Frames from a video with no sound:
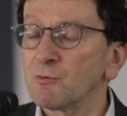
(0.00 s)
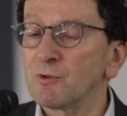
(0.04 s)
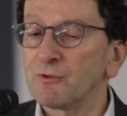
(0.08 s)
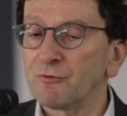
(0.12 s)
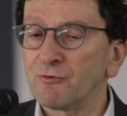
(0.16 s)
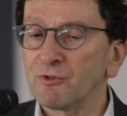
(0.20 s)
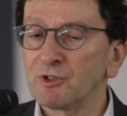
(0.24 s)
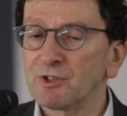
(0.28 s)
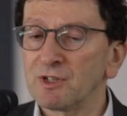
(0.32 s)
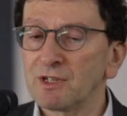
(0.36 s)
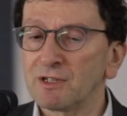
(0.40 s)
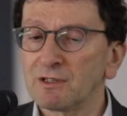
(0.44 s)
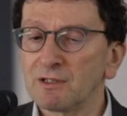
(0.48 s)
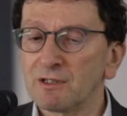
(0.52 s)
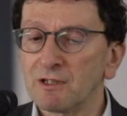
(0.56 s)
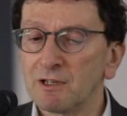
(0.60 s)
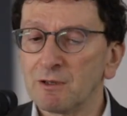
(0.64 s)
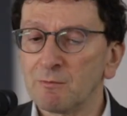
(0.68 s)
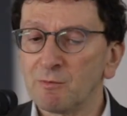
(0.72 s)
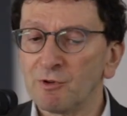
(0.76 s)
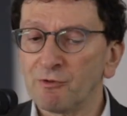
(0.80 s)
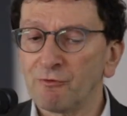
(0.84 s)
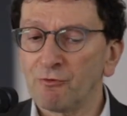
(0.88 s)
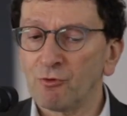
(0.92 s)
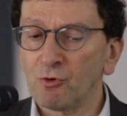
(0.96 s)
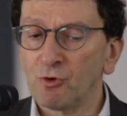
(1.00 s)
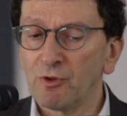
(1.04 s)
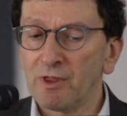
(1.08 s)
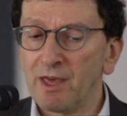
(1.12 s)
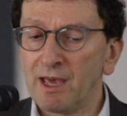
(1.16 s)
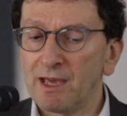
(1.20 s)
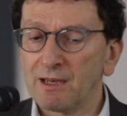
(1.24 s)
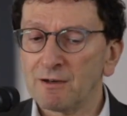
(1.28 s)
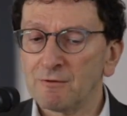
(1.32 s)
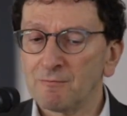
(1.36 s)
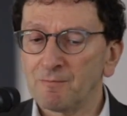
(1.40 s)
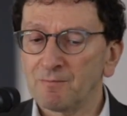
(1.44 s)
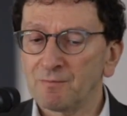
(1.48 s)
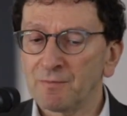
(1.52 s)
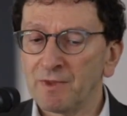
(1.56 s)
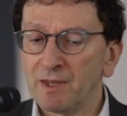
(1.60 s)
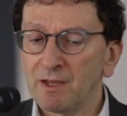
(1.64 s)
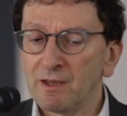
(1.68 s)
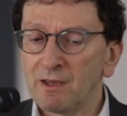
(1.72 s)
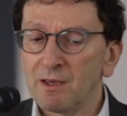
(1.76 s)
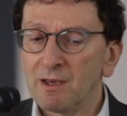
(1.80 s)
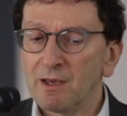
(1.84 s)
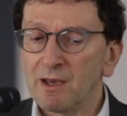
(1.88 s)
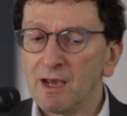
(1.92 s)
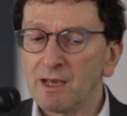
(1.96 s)
with fertility before that.
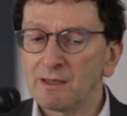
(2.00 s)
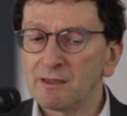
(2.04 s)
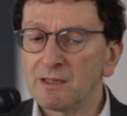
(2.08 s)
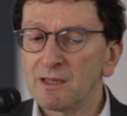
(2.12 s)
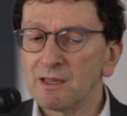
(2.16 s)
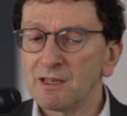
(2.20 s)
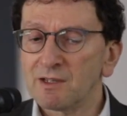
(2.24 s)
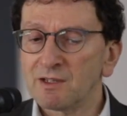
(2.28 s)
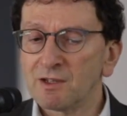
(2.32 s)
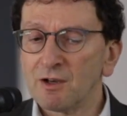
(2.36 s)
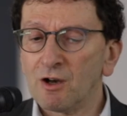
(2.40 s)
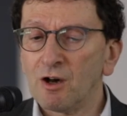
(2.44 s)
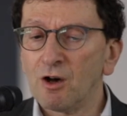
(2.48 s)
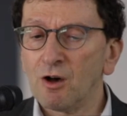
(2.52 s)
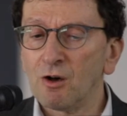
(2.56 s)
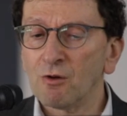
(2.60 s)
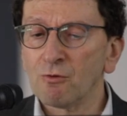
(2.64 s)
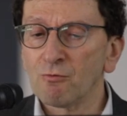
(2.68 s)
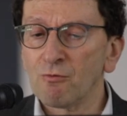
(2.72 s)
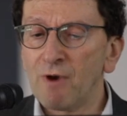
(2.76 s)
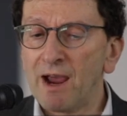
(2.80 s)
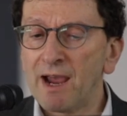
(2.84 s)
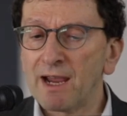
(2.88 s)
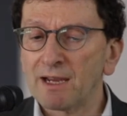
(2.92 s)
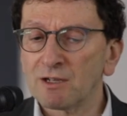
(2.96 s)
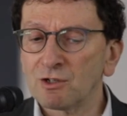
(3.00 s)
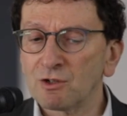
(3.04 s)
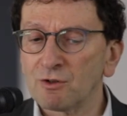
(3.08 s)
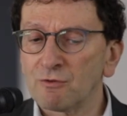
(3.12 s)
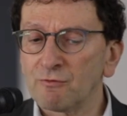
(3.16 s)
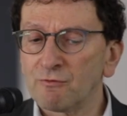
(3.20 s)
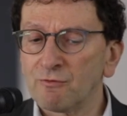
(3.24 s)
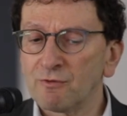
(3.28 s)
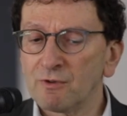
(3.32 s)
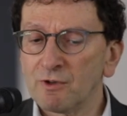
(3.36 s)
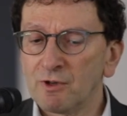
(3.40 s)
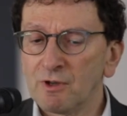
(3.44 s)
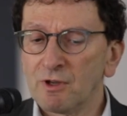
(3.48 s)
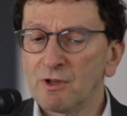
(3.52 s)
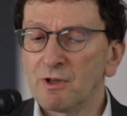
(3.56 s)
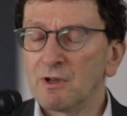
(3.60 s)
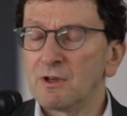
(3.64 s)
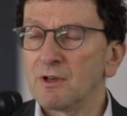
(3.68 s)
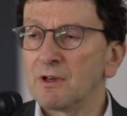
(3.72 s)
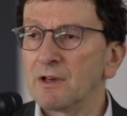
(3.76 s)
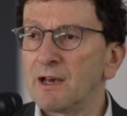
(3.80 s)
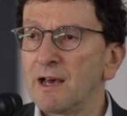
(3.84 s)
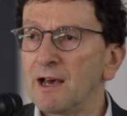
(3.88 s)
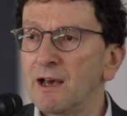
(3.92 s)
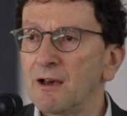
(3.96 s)
And then there's a whole range of
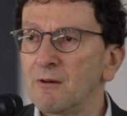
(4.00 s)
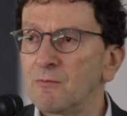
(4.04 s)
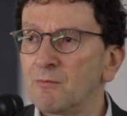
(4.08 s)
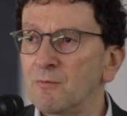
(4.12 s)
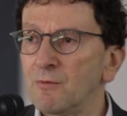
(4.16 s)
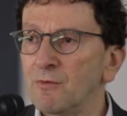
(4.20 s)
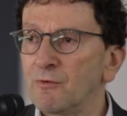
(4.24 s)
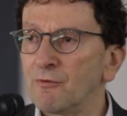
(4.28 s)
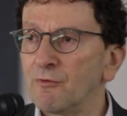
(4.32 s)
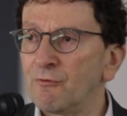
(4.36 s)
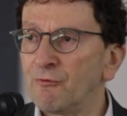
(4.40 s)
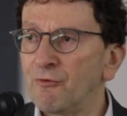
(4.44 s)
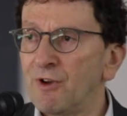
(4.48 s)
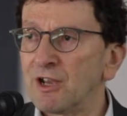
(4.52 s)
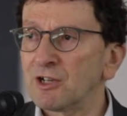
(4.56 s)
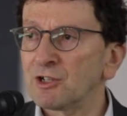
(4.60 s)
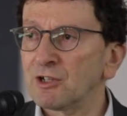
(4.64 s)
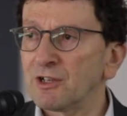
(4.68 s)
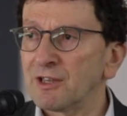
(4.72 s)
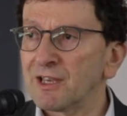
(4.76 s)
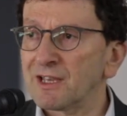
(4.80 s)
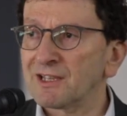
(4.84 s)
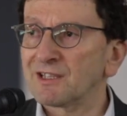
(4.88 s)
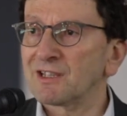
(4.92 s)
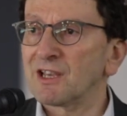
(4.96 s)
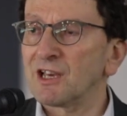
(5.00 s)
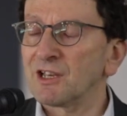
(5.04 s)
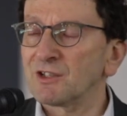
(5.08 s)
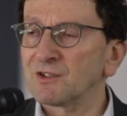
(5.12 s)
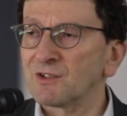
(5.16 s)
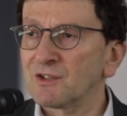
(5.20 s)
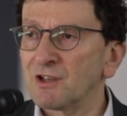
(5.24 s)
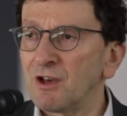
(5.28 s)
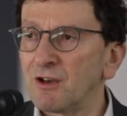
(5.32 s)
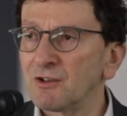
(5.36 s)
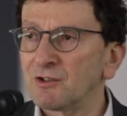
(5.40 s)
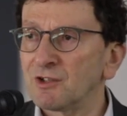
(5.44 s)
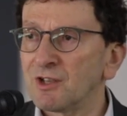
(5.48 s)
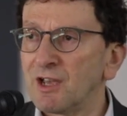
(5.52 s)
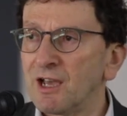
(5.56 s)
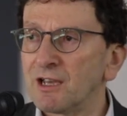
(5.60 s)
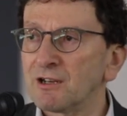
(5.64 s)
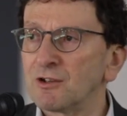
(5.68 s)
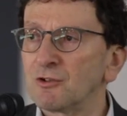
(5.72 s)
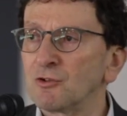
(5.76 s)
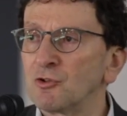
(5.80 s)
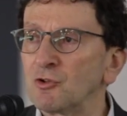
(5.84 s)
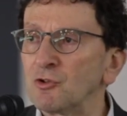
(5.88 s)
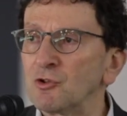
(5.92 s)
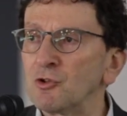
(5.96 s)
Fragile
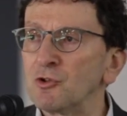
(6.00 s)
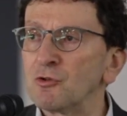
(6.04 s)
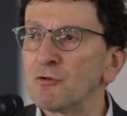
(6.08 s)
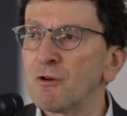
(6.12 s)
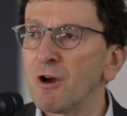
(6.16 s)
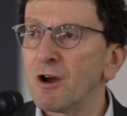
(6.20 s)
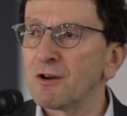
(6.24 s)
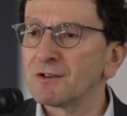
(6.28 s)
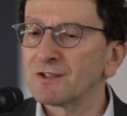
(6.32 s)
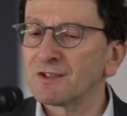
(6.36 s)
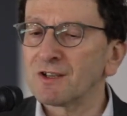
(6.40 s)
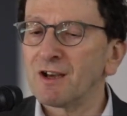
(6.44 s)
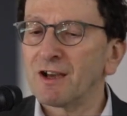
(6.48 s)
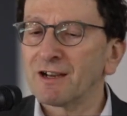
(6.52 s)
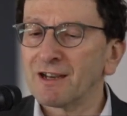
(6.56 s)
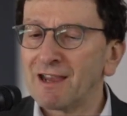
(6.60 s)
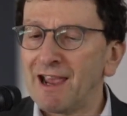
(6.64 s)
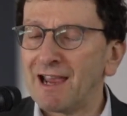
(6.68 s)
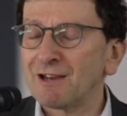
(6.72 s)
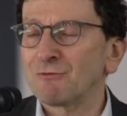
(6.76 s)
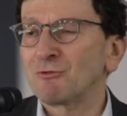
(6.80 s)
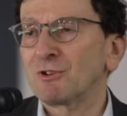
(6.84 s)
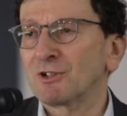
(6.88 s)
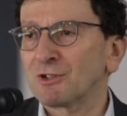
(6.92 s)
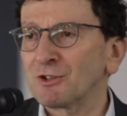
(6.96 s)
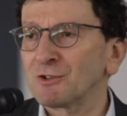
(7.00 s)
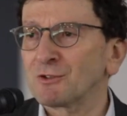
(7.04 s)
X-associated neuropsychiatric